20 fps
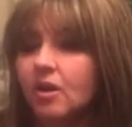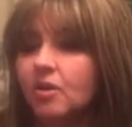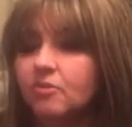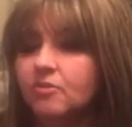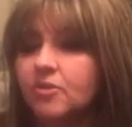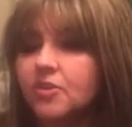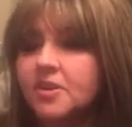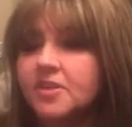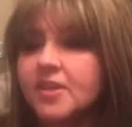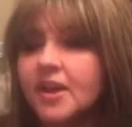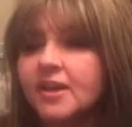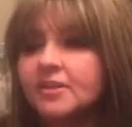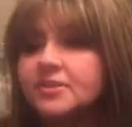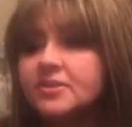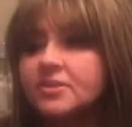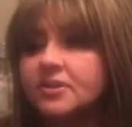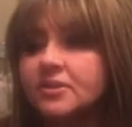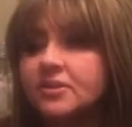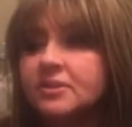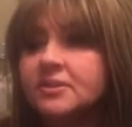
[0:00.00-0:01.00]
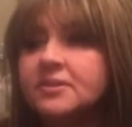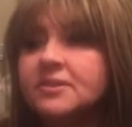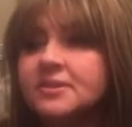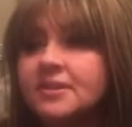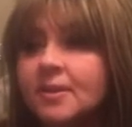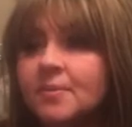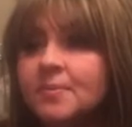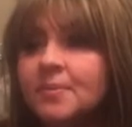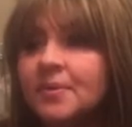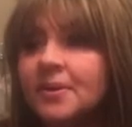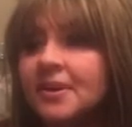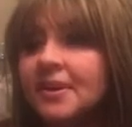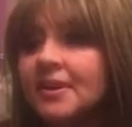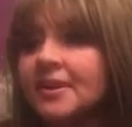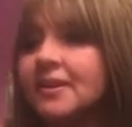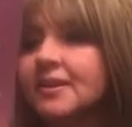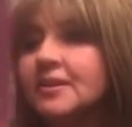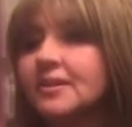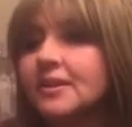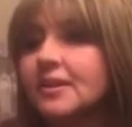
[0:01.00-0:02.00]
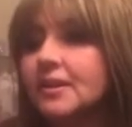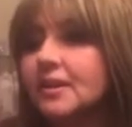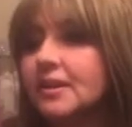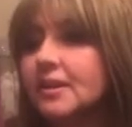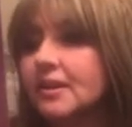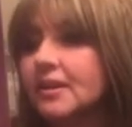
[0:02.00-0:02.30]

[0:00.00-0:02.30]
for that certain someone.